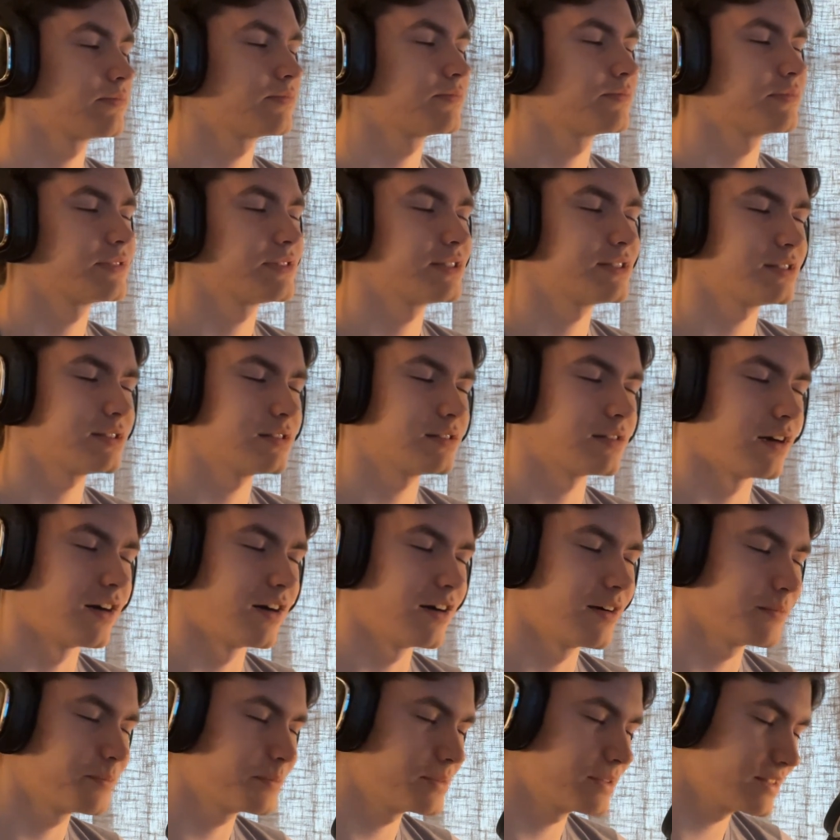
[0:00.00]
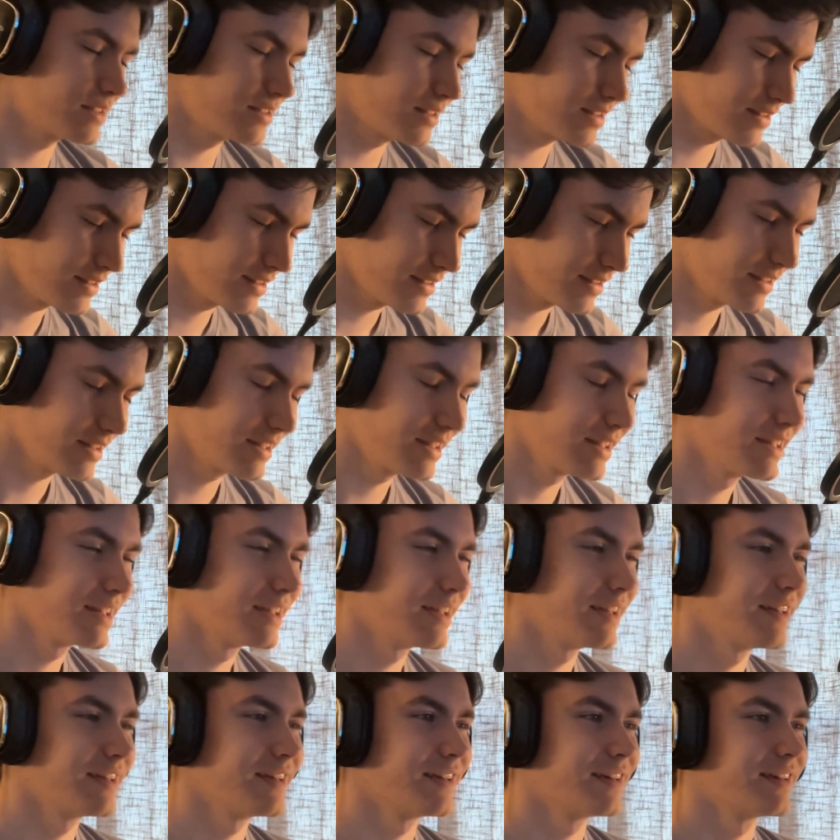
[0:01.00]
Stomps.
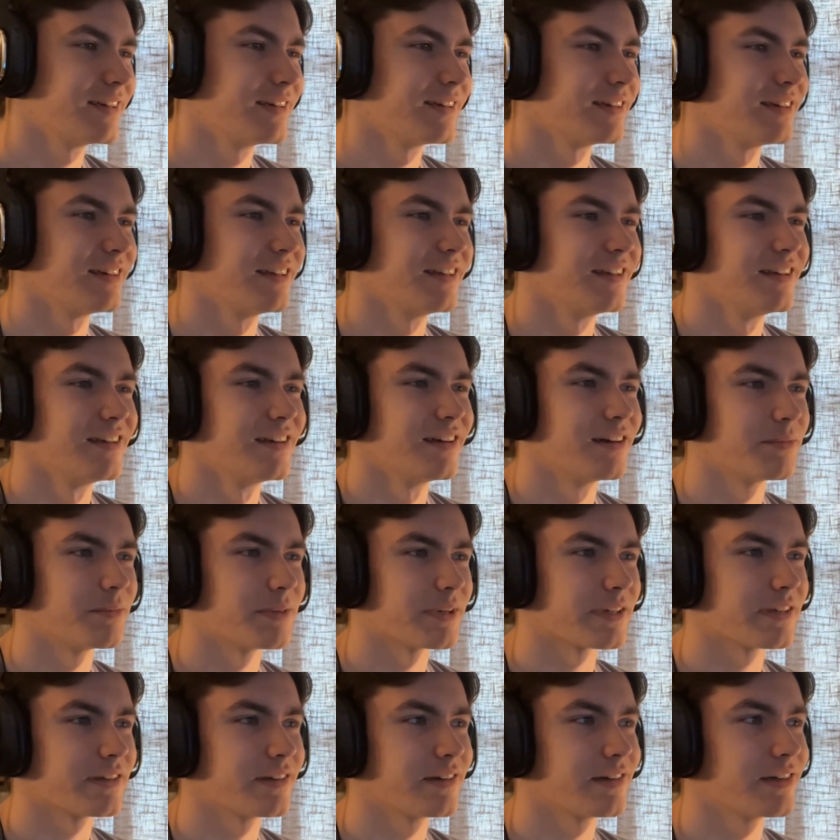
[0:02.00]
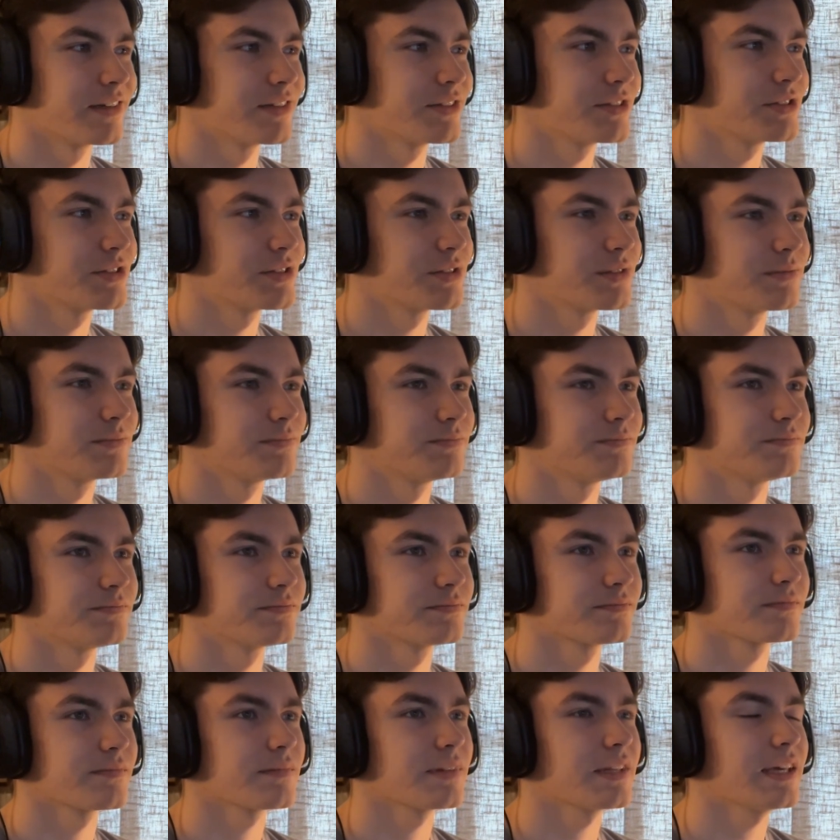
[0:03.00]
Oh my gosh.
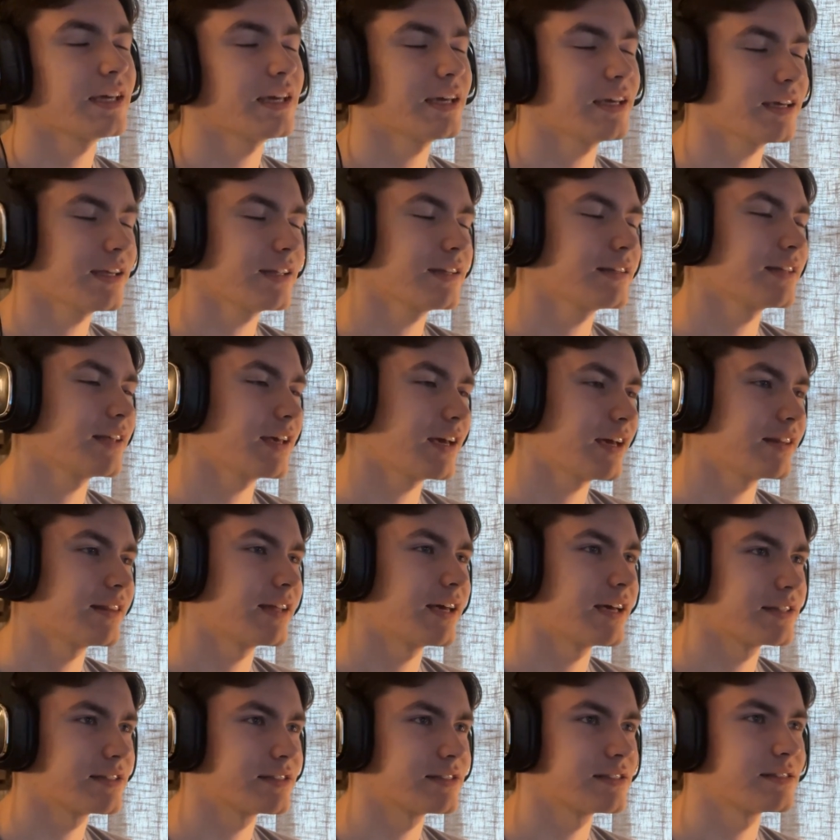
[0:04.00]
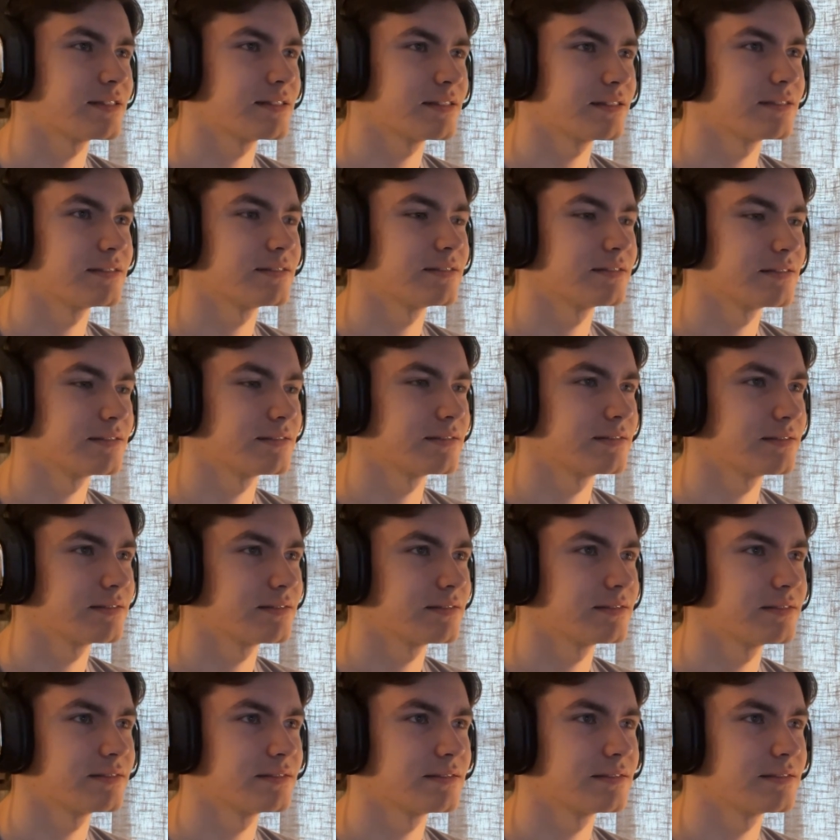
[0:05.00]
And yeah, that's
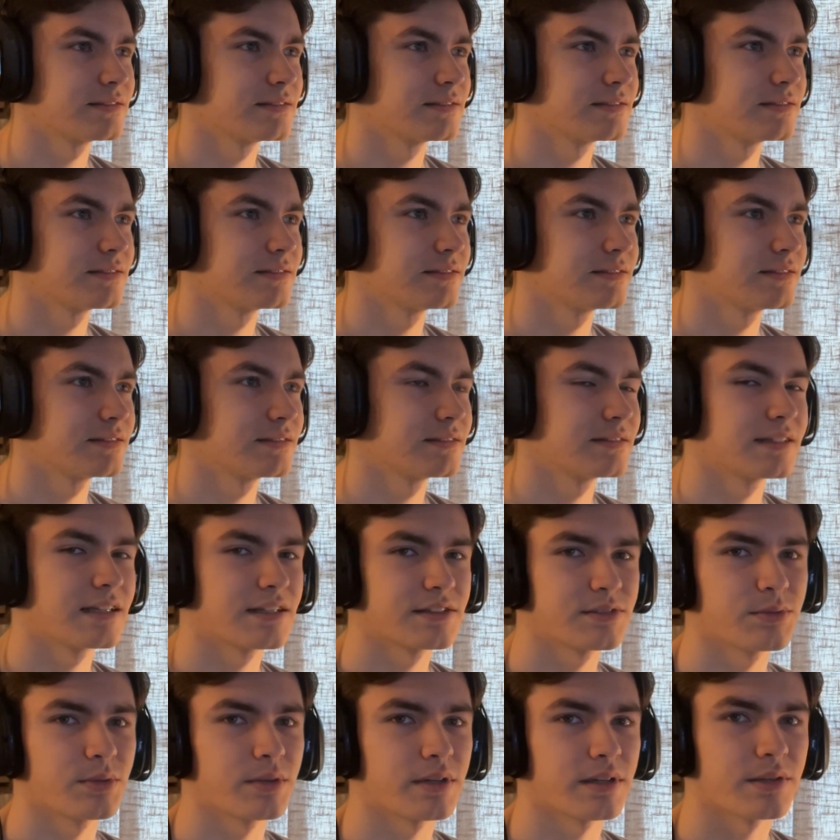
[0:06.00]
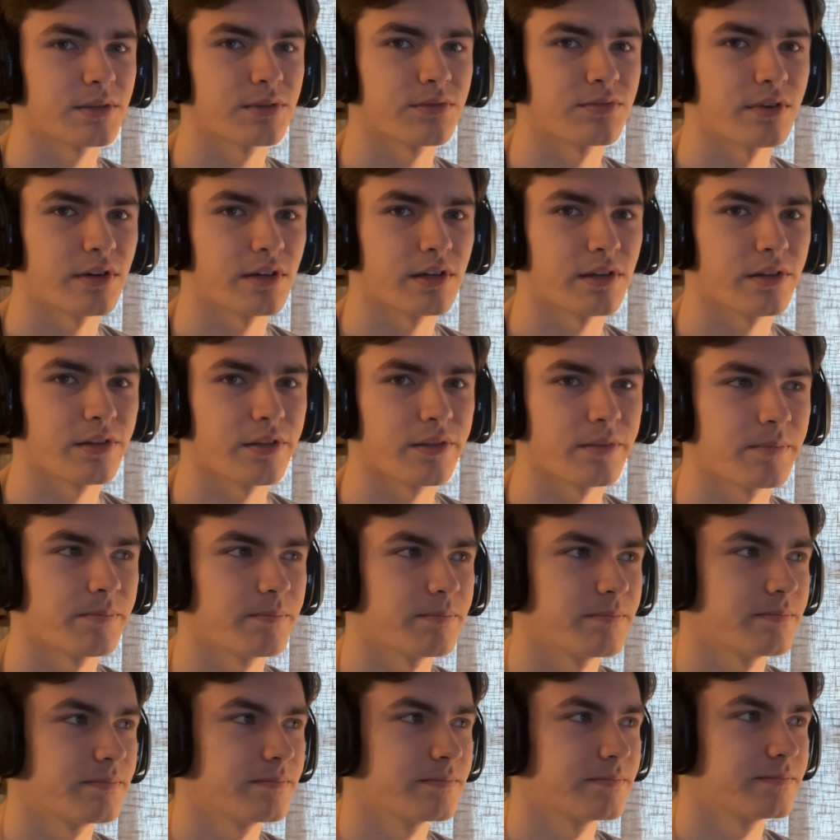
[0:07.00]
uh, that's why you follow the
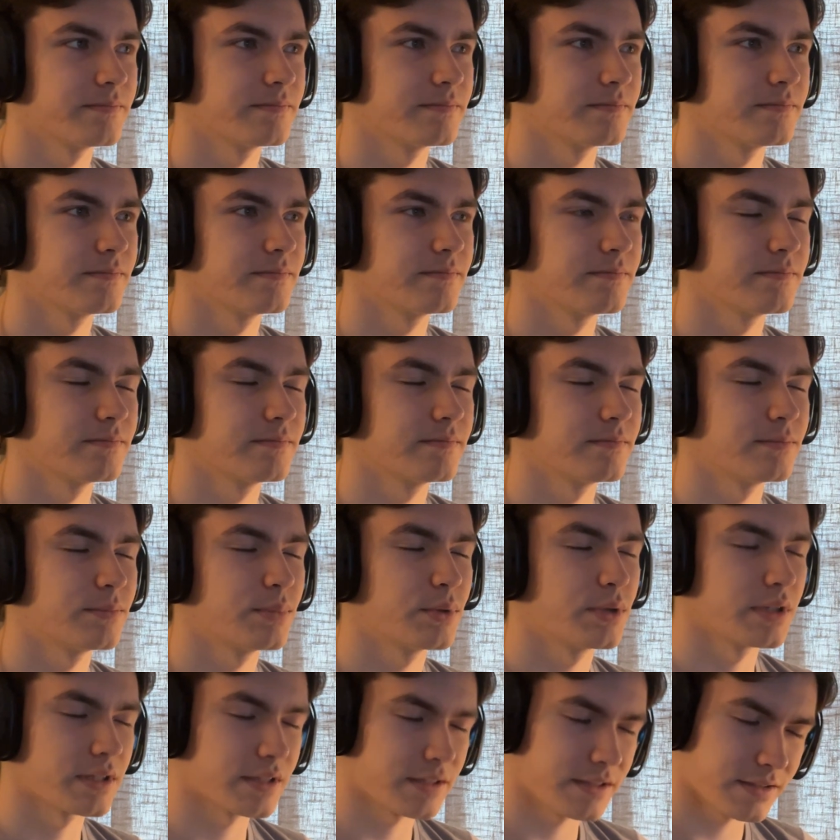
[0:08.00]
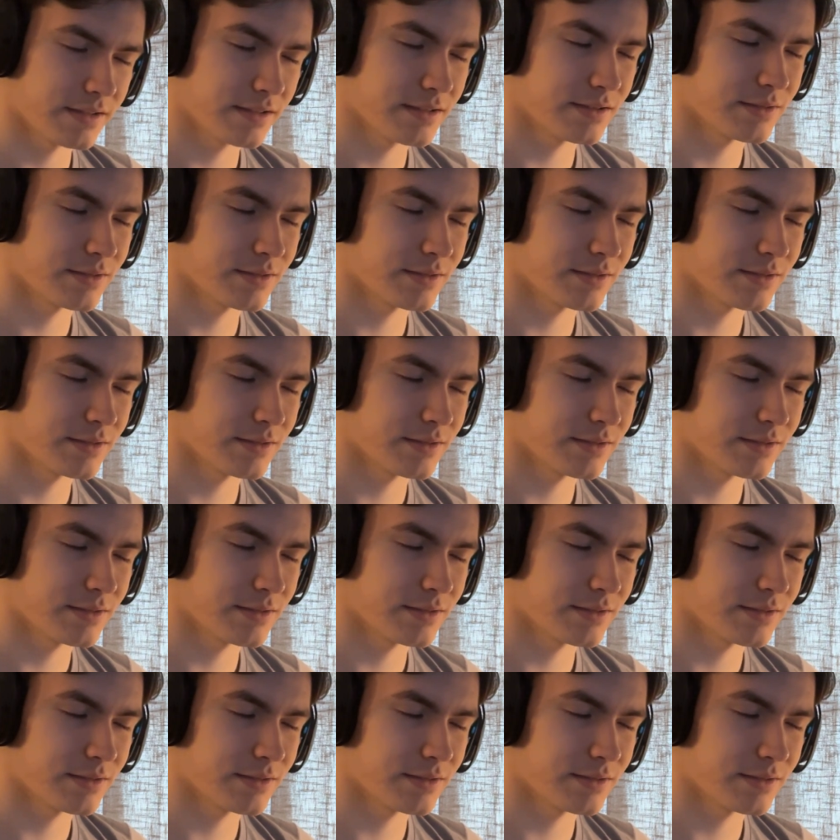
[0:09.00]
book.